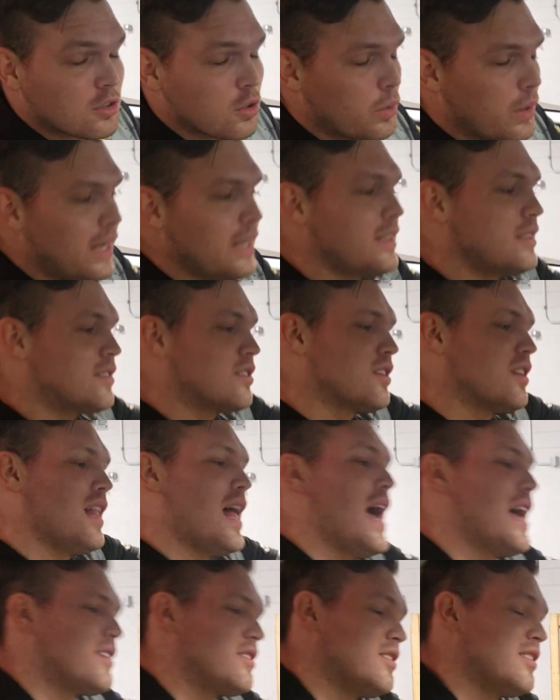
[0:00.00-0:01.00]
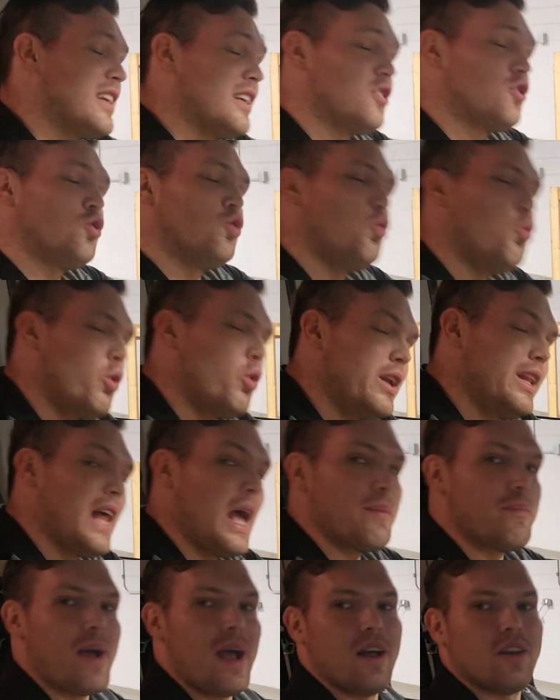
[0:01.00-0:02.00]
So in its class, this gets
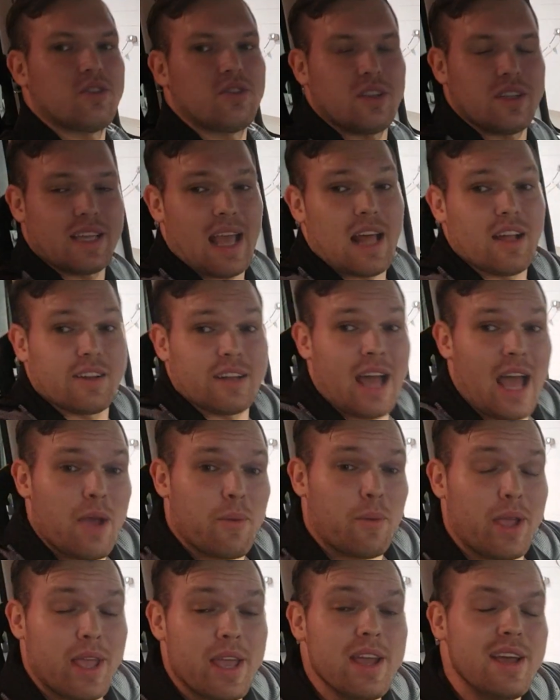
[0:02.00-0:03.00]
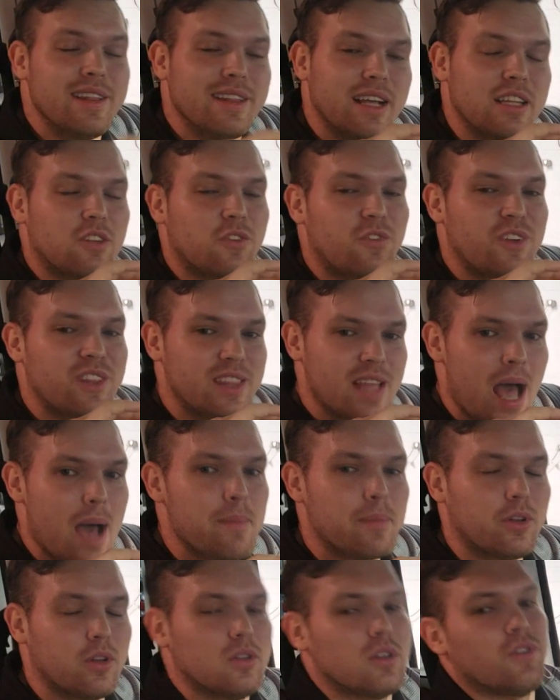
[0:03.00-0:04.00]
29 miles to the gallon highway. That's
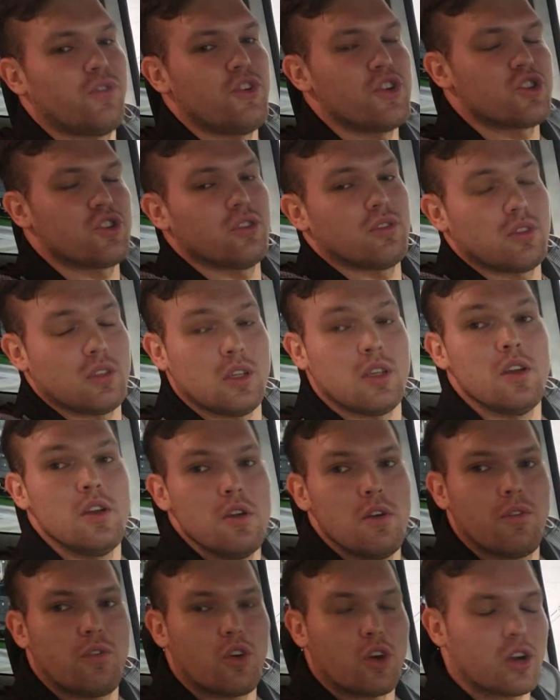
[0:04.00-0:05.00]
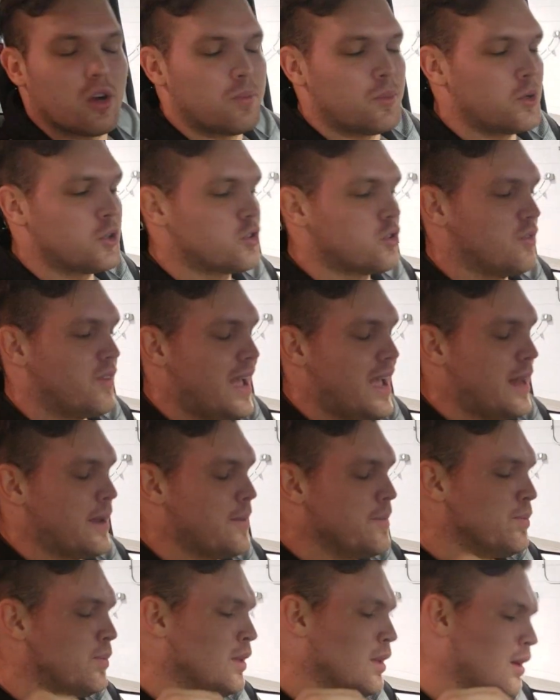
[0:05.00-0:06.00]
phenomenal efficiency for a commercial
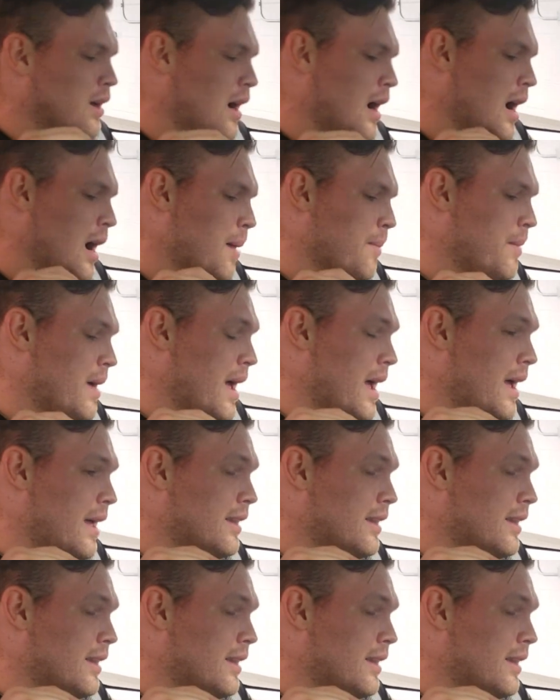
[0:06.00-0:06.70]
van.